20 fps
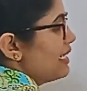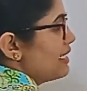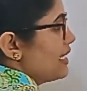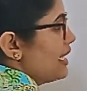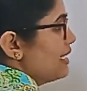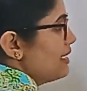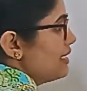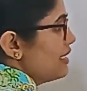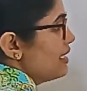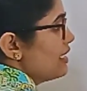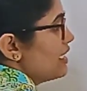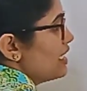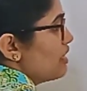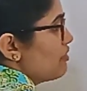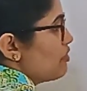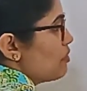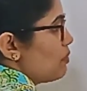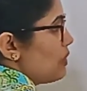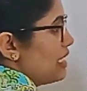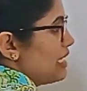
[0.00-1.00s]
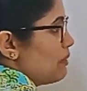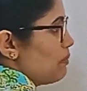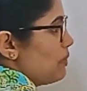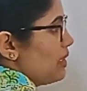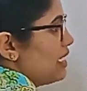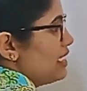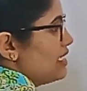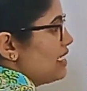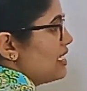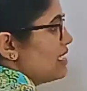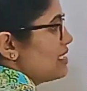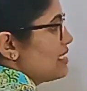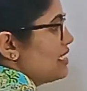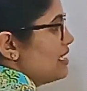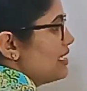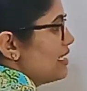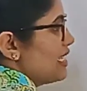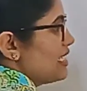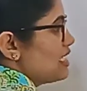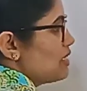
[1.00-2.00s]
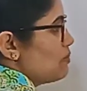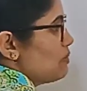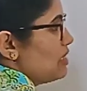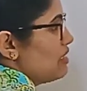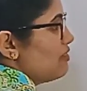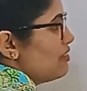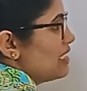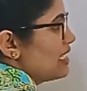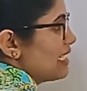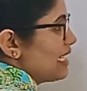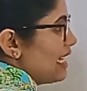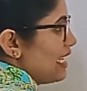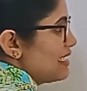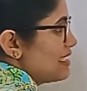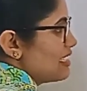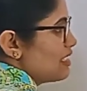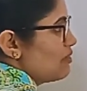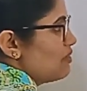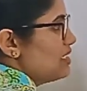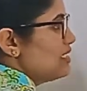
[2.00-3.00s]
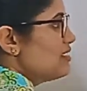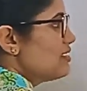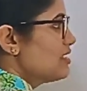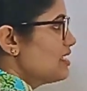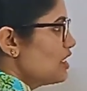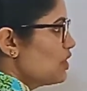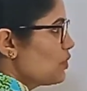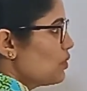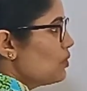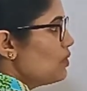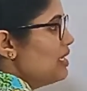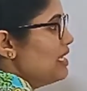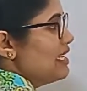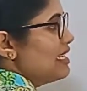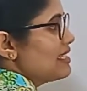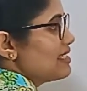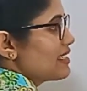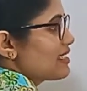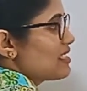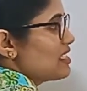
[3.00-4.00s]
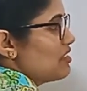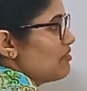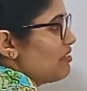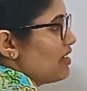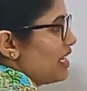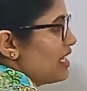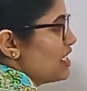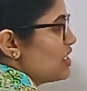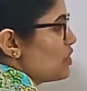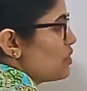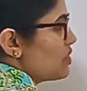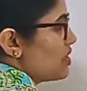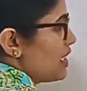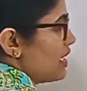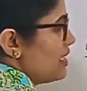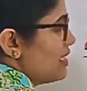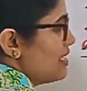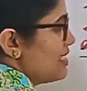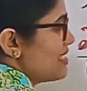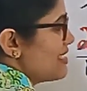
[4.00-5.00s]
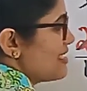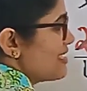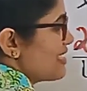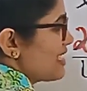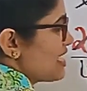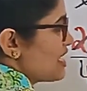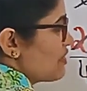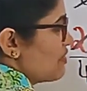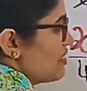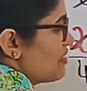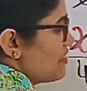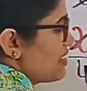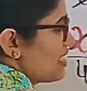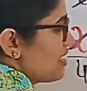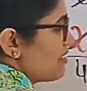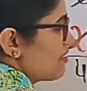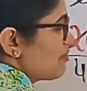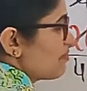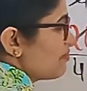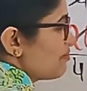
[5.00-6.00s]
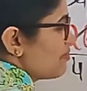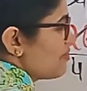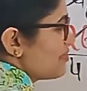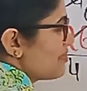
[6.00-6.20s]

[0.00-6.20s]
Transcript: Then if you multiply this, decimal will cancel with 0, 65 into 10, 650.